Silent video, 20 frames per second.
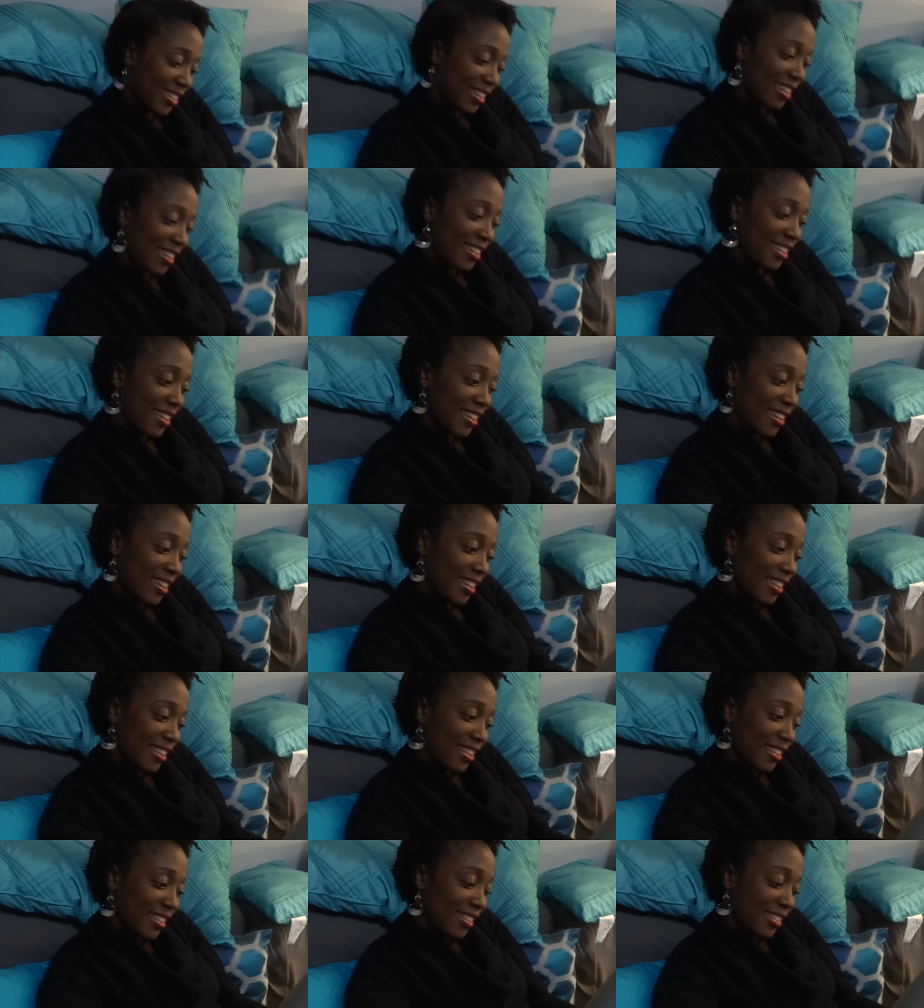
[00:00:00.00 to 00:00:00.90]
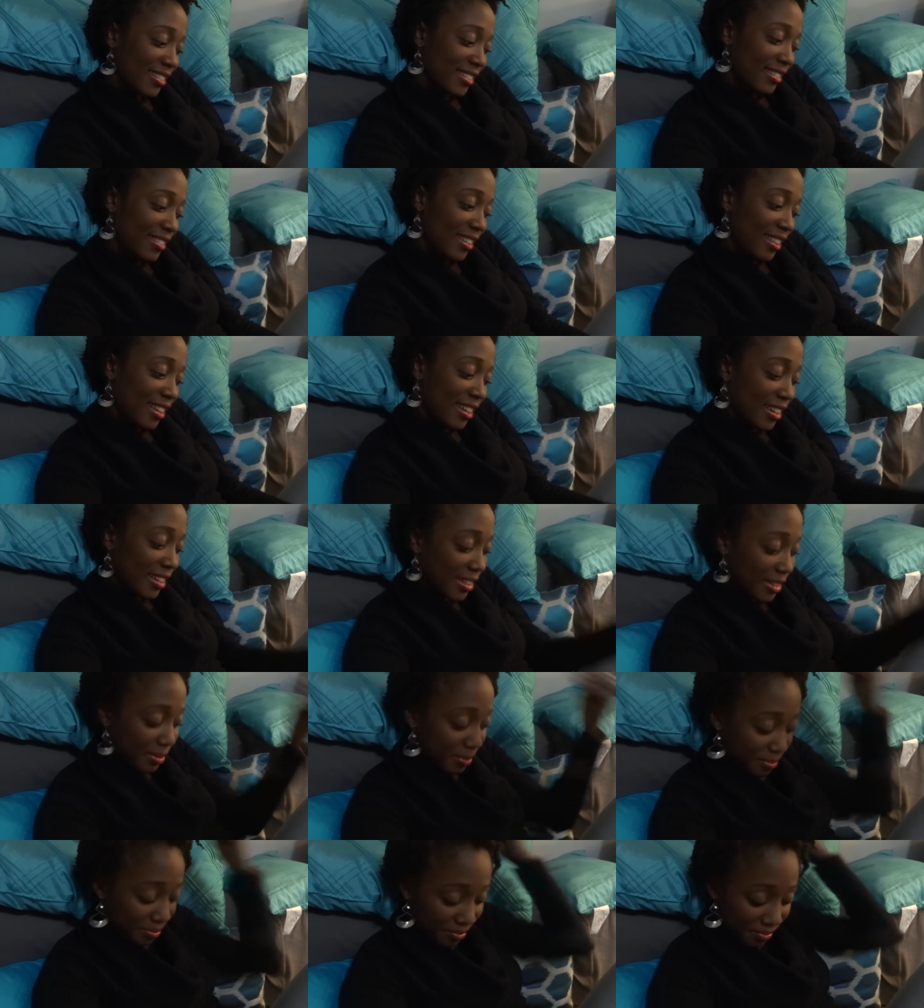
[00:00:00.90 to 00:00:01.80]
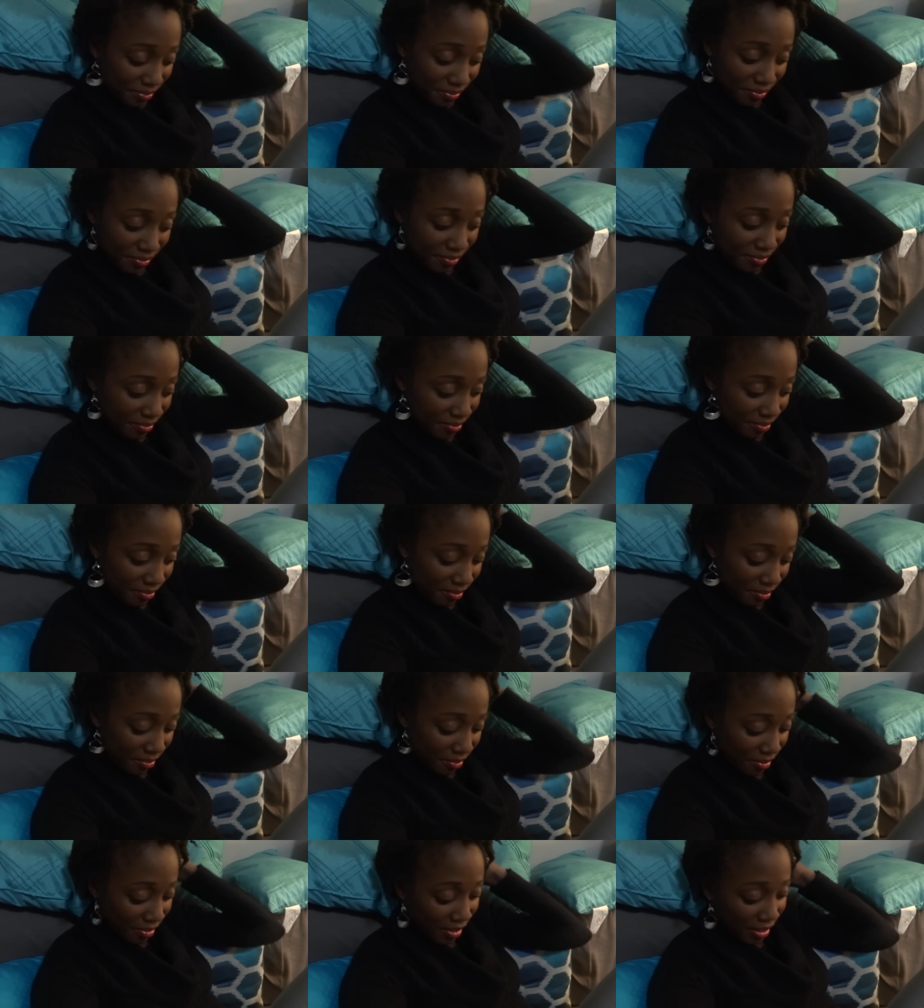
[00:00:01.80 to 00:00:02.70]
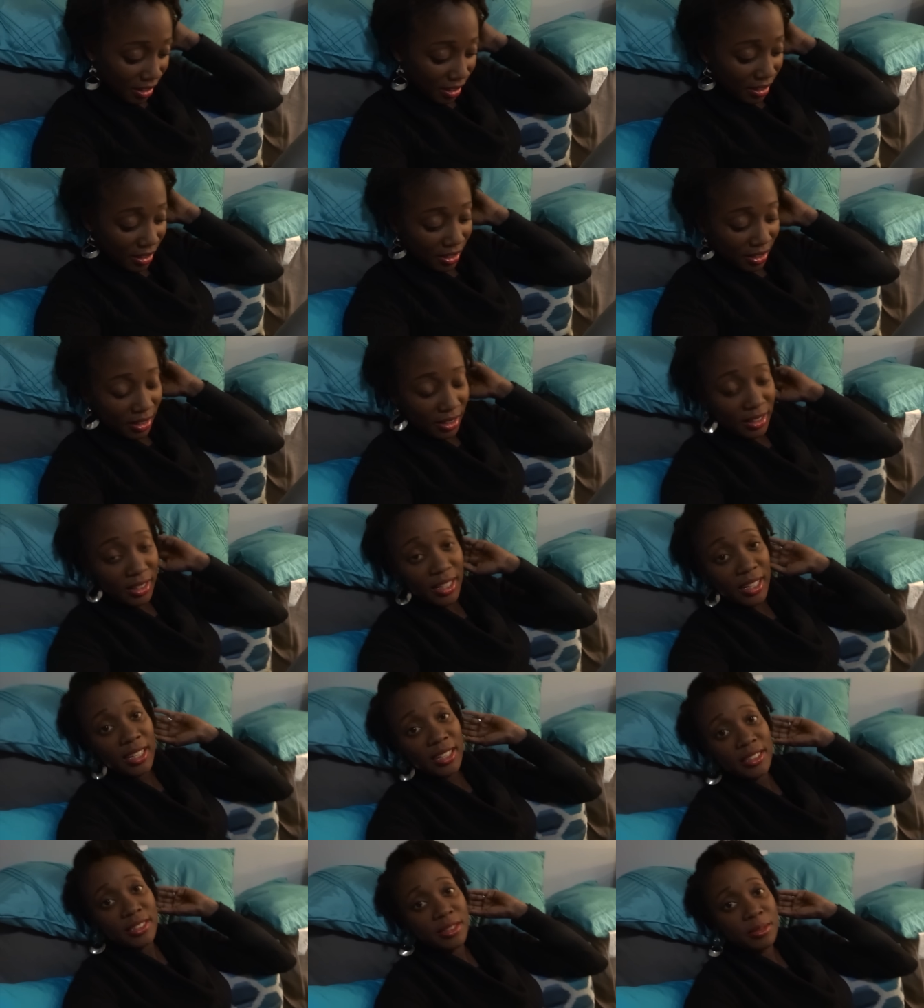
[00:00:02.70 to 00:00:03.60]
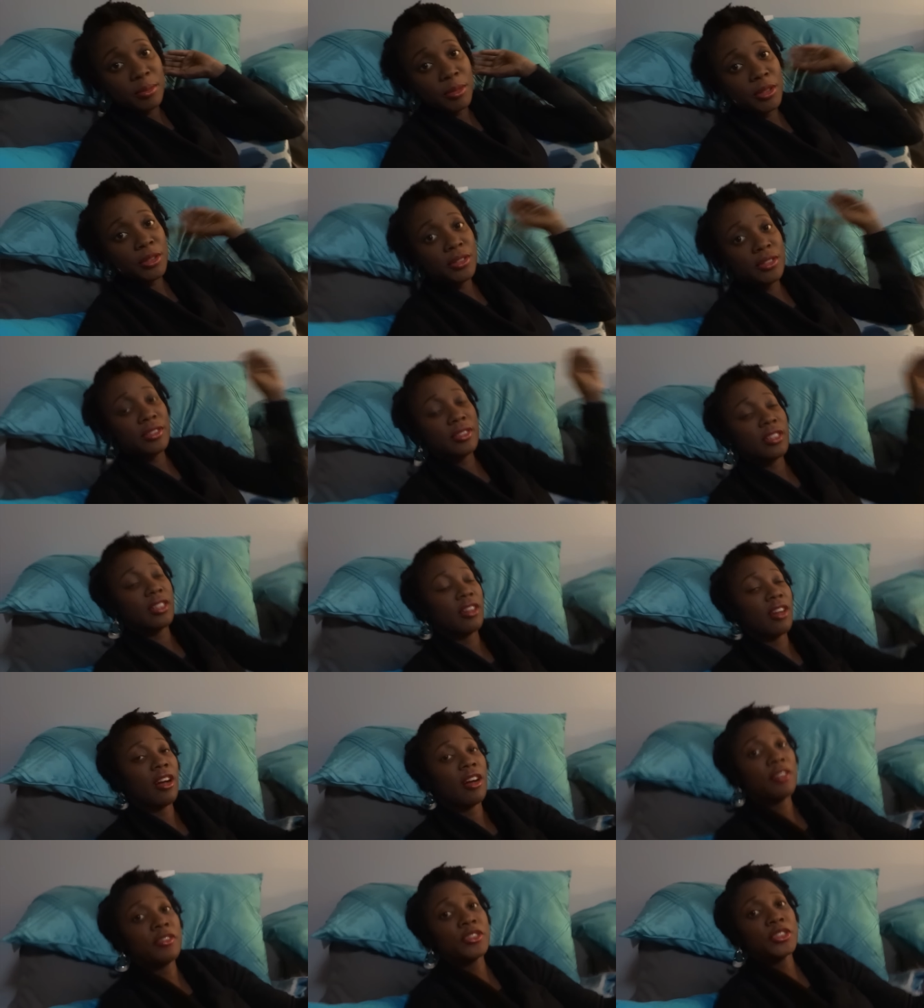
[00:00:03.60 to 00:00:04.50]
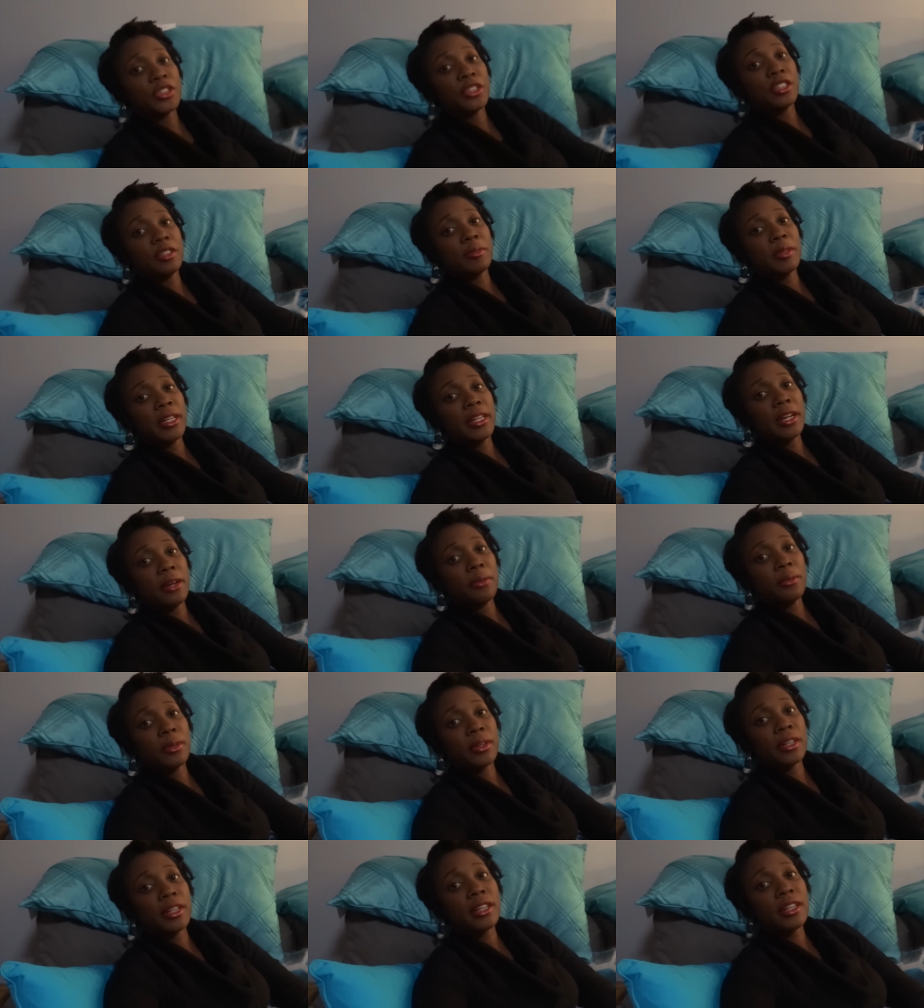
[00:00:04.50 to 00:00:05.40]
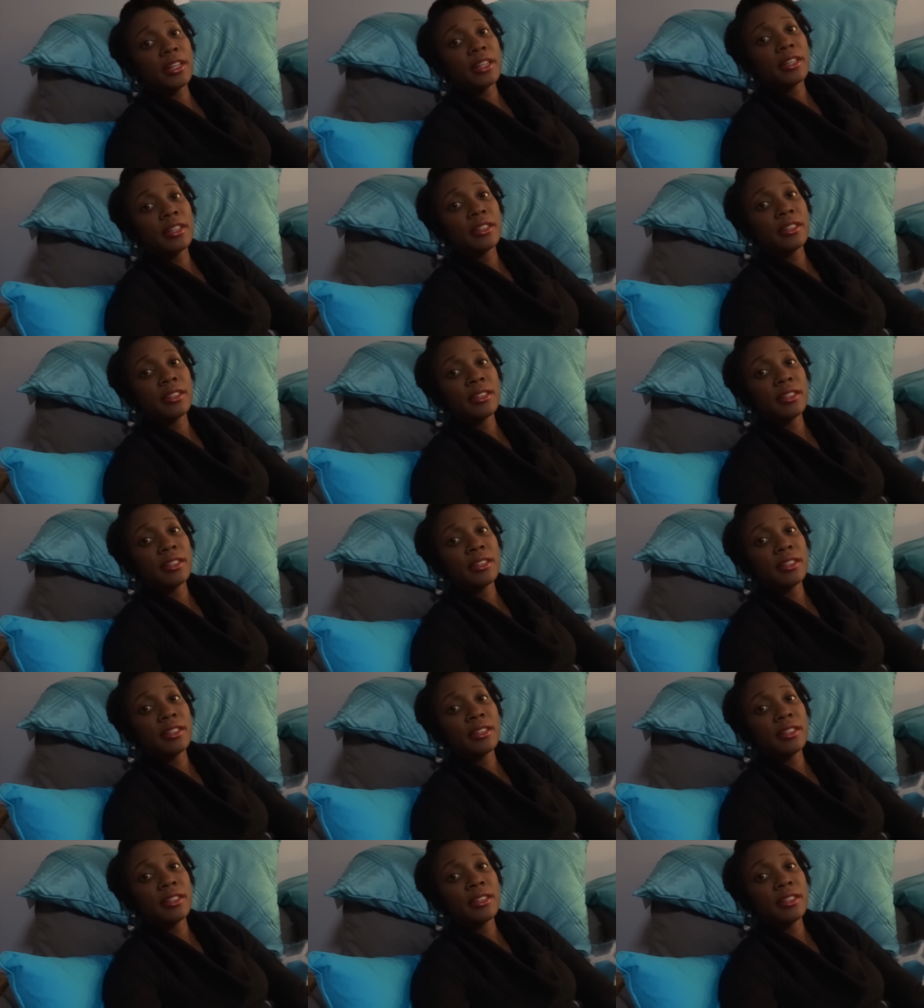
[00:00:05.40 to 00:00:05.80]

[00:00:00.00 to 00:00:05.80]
Yeah. Um yeah, tomorrow's a golf tournament at work.